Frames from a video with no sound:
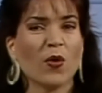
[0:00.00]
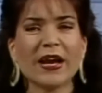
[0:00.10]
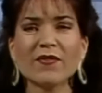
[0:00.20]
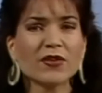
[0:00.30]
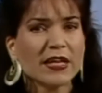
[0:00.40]

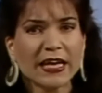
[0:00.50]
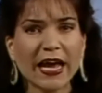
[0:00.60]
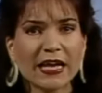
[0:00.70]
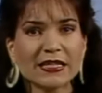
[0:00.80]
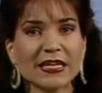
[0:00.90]
Whatever the
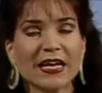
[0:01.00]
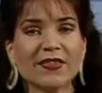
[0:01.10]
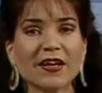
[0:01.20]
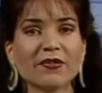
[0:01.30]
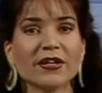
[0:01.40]
case,
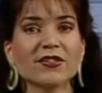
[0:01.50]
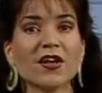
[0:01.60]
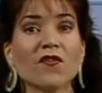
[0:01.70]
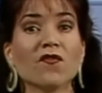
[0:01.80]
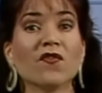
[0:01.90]
there
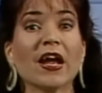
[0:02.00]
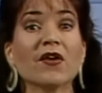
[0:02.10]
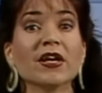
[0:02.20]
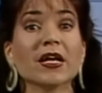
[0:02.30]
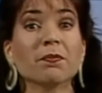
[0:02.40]
is
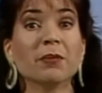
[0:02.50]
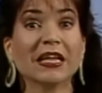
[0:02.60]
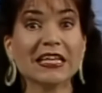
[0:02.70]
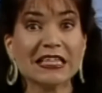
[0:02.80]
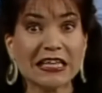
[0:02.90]

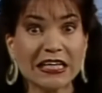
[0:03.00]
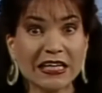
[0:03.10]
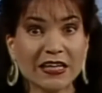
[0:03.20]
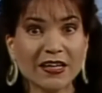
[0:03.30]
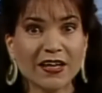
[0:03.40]

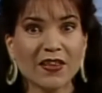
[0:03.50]
variability.